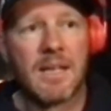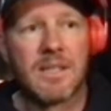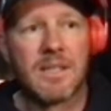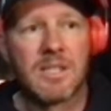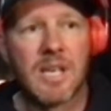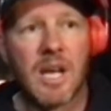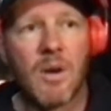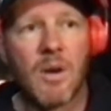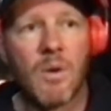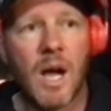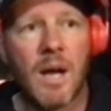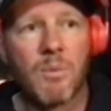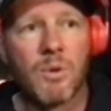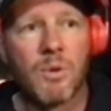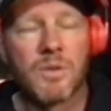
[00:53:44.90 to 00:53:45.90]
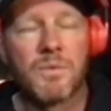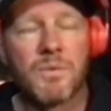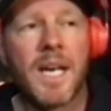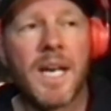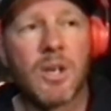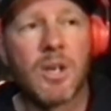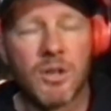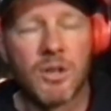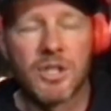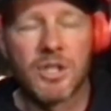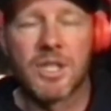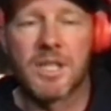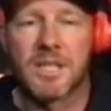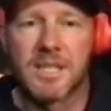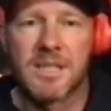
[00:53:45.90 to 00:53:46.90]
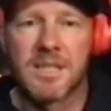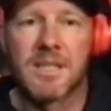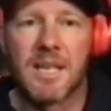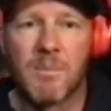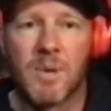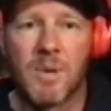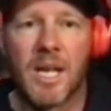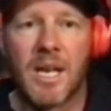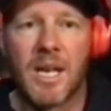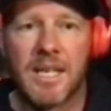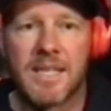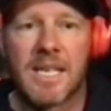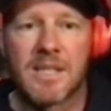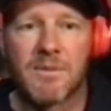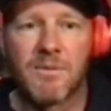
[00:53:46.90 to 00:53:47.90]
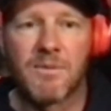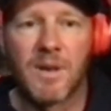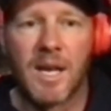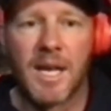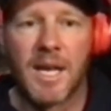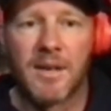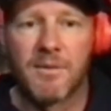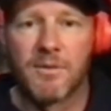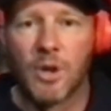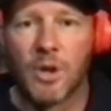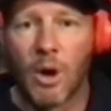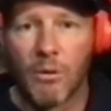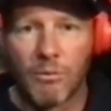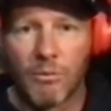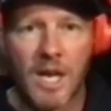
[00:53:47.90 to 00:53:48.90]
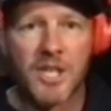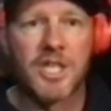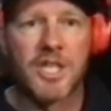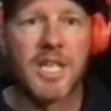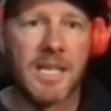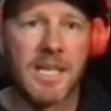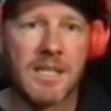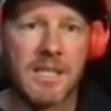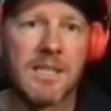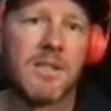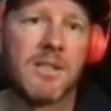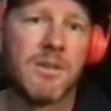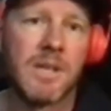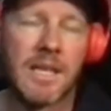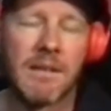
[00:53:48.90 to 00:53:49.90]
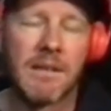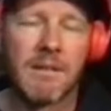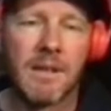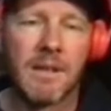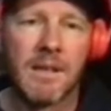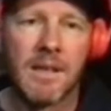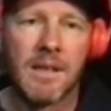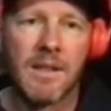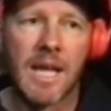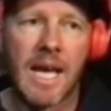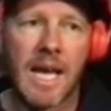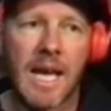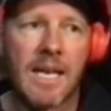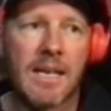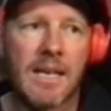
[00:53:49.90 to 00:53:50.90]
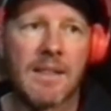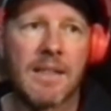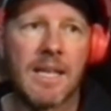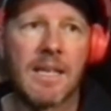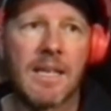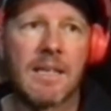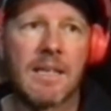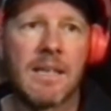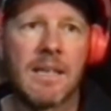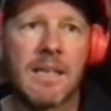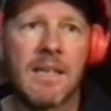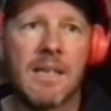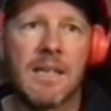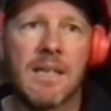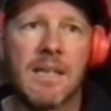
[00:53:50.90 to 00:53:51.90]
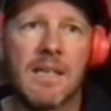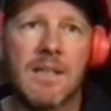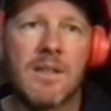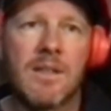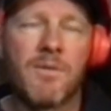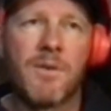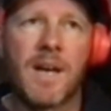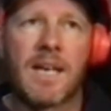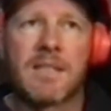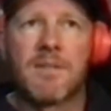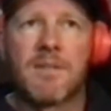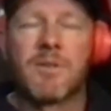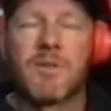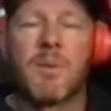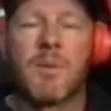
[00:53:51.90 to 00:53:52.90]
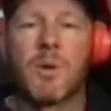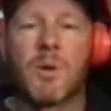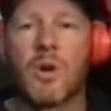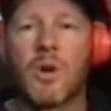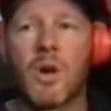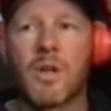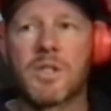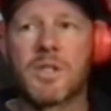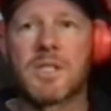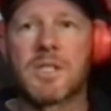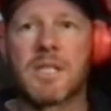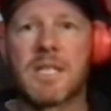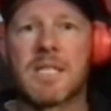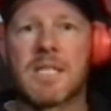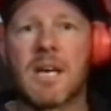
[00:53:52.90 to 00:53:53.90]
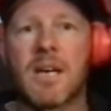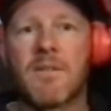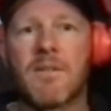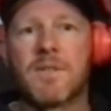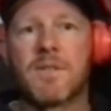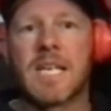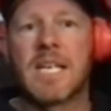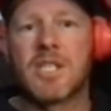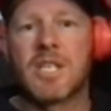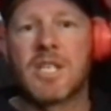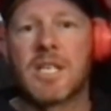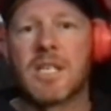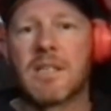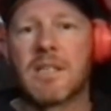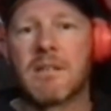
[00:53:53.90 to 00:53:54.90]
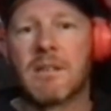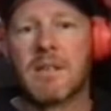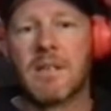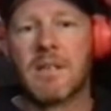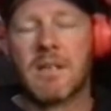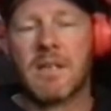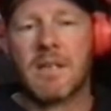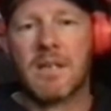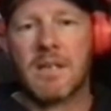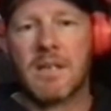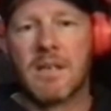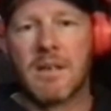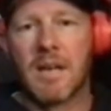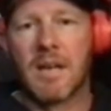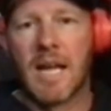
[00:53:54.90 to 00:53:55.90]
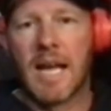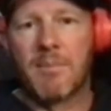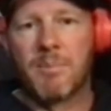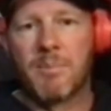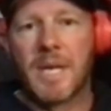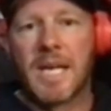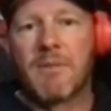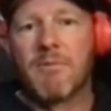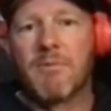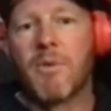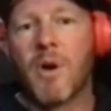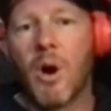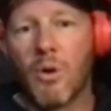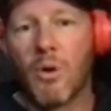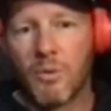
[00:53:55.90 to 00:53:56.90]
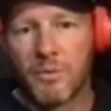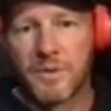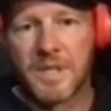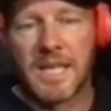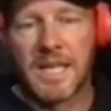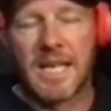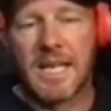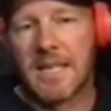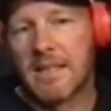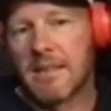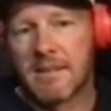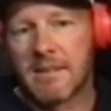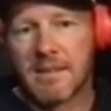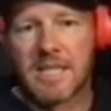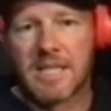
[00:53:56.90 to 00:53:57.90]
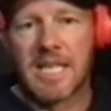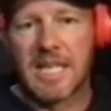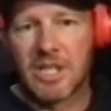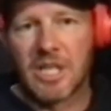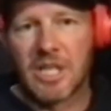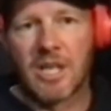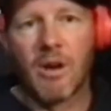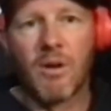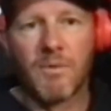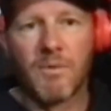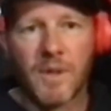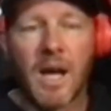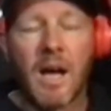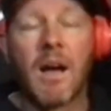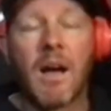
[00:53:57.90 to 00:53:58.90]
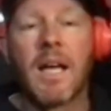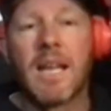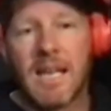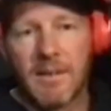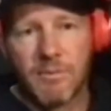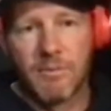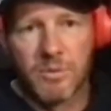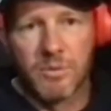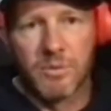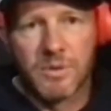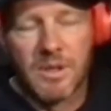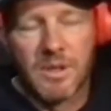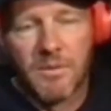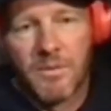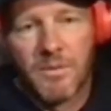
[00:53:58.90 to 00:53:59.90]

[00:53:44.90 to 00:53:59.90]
So I was very conscious in my early days of flying of not rushing into doing that. And I think the fact I've come across this kind of teaching and being involved in the teaching of the higher levels of